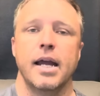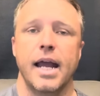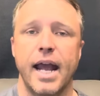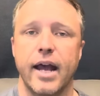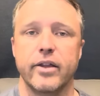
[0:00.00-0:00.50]

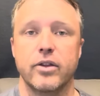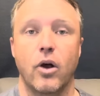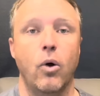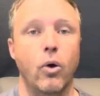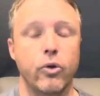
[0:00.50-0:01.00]
and the
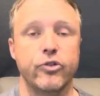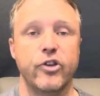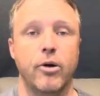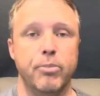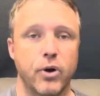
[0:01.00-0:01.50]

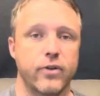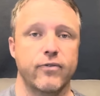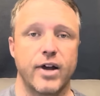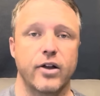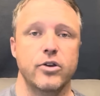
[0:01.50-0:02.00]
wholesale book
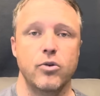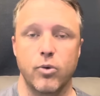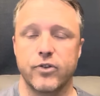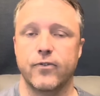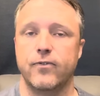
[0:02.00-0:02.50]
value
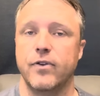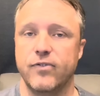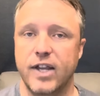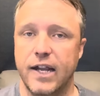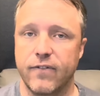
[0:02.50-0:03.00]
was
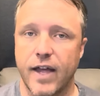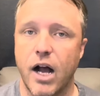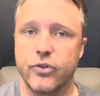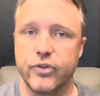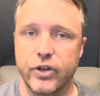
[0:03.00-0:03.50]

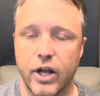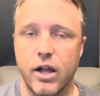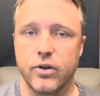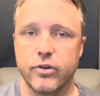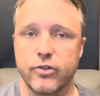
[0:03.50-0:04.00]

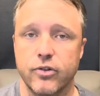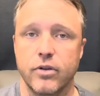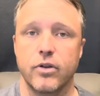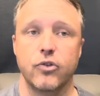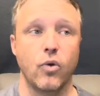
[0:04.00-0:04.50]
$15,000.
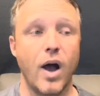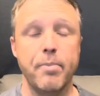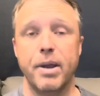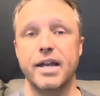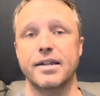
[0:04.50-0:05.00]
So I
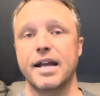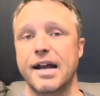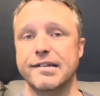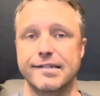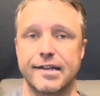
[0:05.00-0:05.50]
paid the
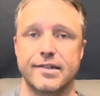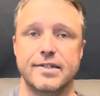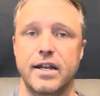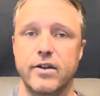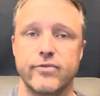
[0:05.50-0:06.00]
guy
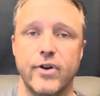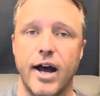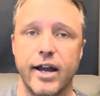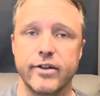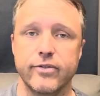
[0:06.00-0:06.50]

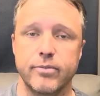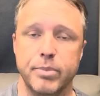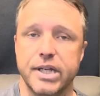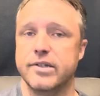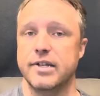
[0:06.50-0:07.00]
16.5
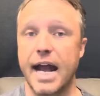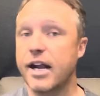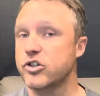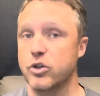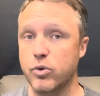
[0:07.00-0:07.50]
because it
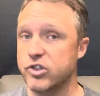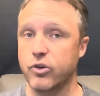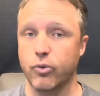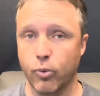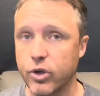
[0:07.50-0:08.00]
actually was
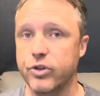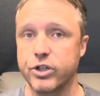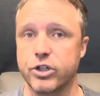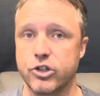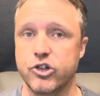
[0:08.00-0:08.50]
in really
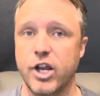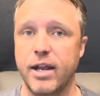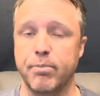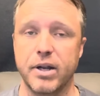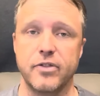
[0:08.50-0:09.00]
good
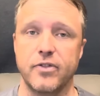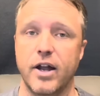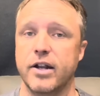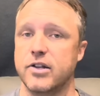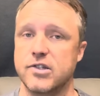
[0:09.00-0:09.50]
shape and I
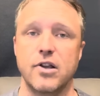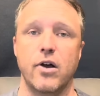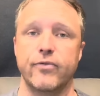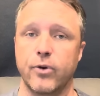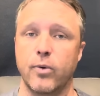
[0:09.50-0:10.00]
thought I could
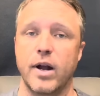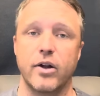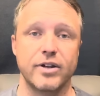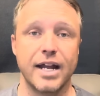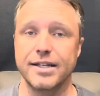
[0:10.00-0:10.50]
sell for
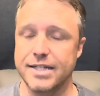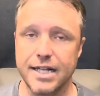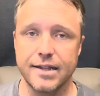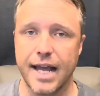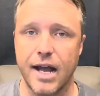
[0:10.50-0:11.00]
around
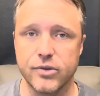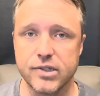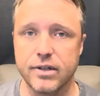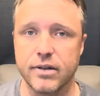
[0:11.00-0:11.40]
19,000.